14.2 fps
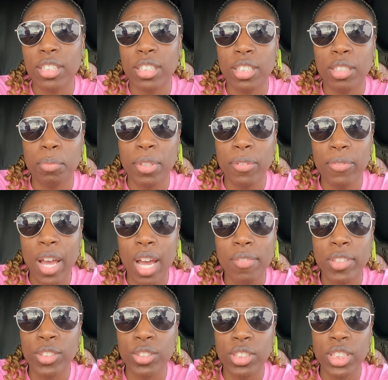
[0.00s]
It'll be
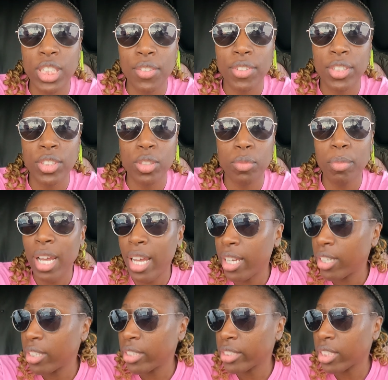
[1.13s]
572
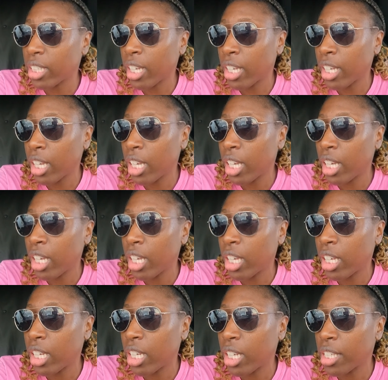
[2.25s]
miles.
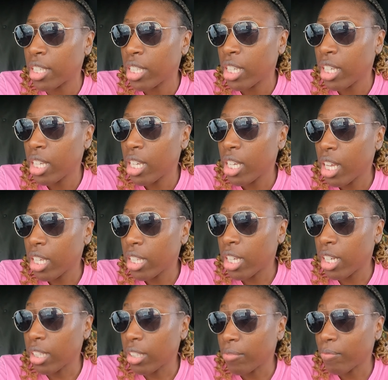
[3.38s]
And
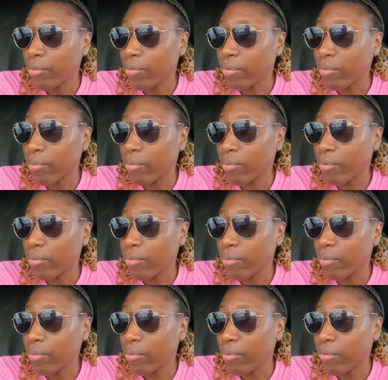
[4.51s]
yeah,